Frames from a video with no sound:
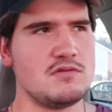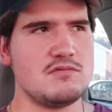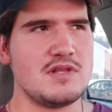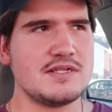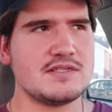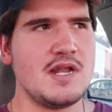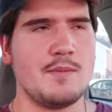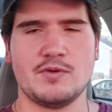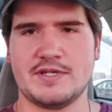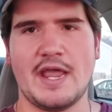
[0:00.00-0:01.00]
Let's
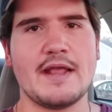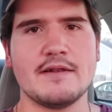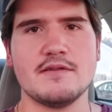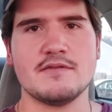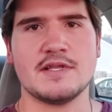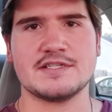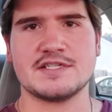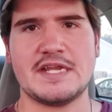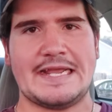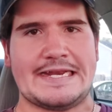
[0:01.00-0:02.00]
not pretend that
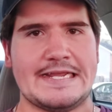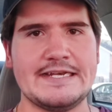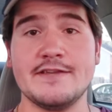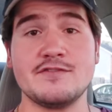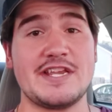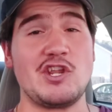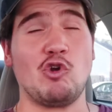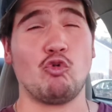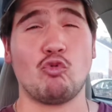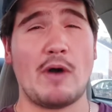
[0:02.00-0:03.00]
CNN gives a
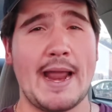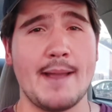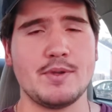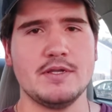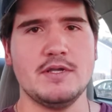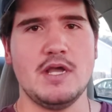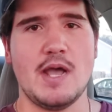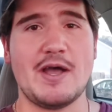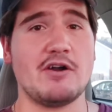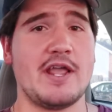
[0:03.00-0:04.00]
crap
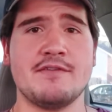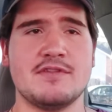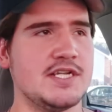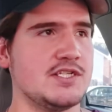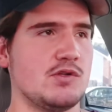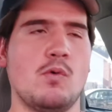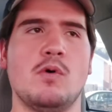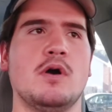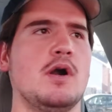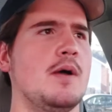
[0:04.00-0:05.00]
about ethics
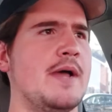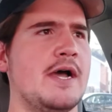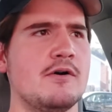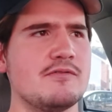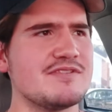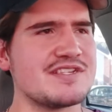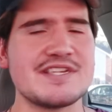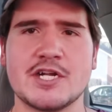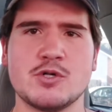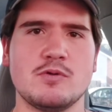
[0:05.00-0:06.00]
or about
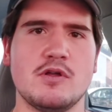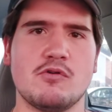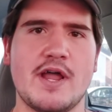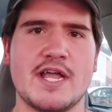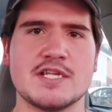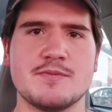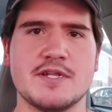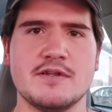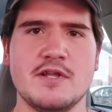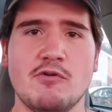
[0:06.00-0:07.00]
sexual
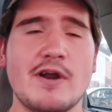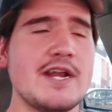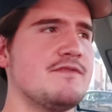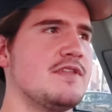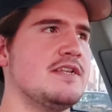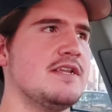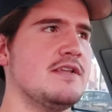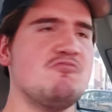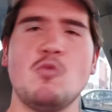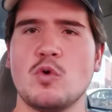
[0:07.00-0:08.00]
harassment, right? If they
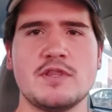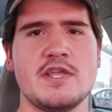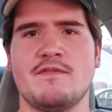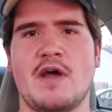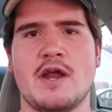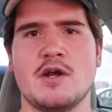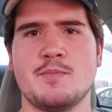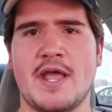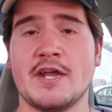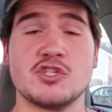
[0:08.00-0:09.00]
did, would they have hired
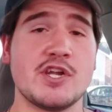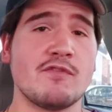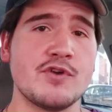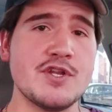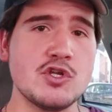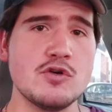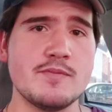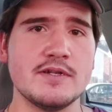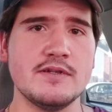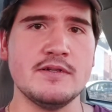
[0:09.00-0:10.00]
back Jeffrey
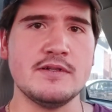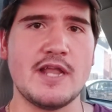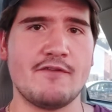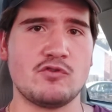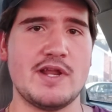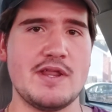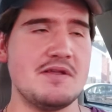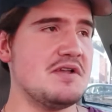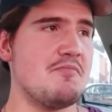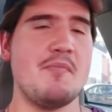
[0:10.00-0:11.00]
Toobin after he
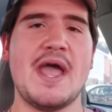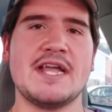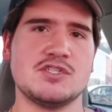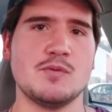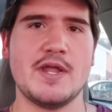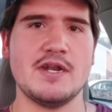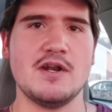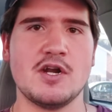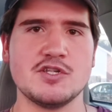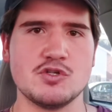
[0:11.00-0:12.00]

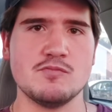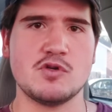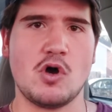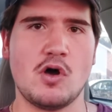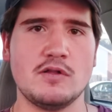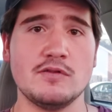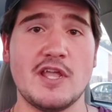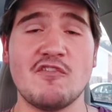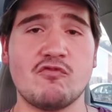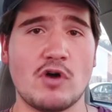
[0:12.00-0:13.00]
masturbated on a Zoom call
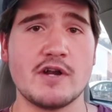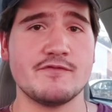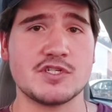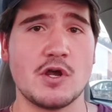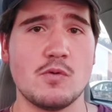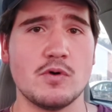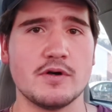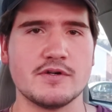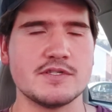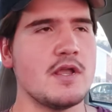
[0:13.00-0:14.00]
in front of his
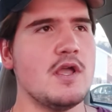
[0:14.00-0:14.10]
coworkers?